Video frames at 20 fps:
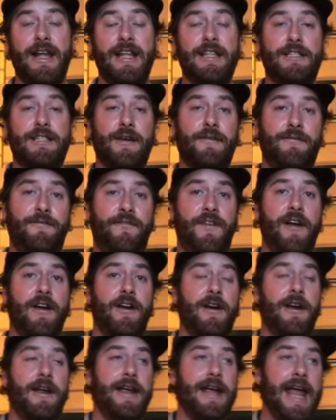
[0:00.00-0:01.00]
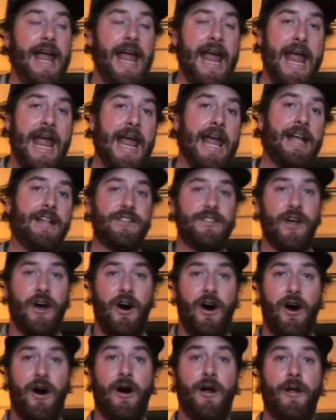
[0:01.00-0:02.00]
are, it's a very
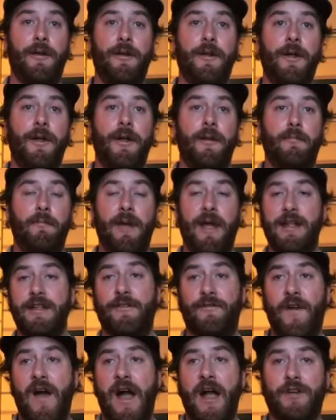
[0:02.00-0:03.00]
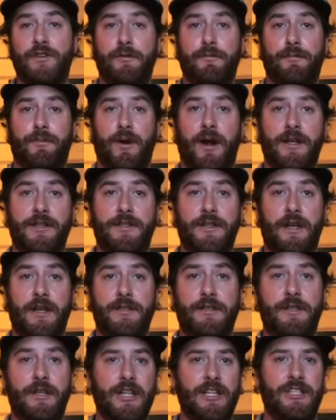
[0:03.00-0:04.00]
hands-on manufacturing
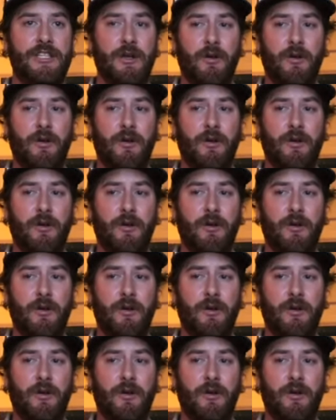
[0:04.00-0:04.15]
process.